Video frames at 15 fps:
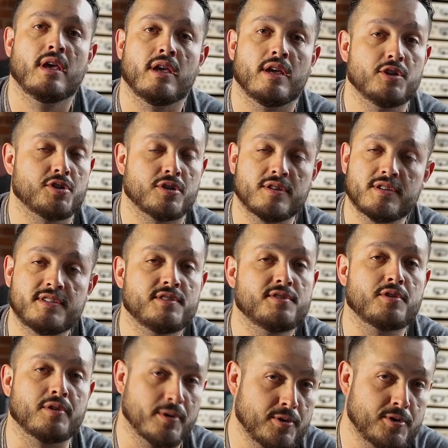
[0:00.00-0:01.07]
Insurance is
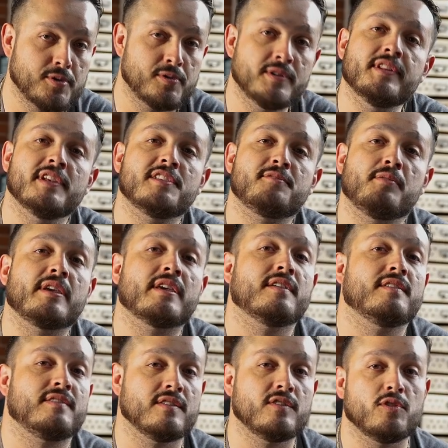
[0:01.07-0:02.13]
crucial in this,
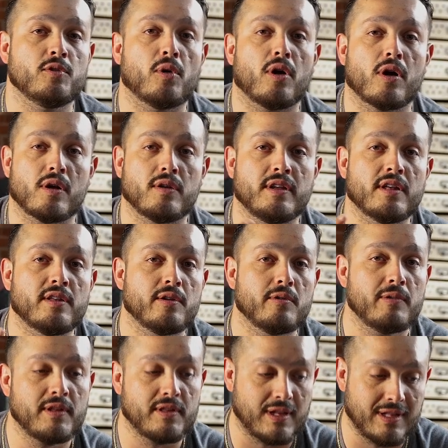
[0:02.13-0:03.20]
because since you are dealing
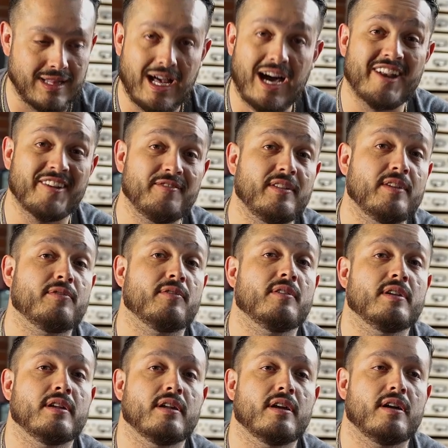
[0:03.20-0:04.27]
with a lot of different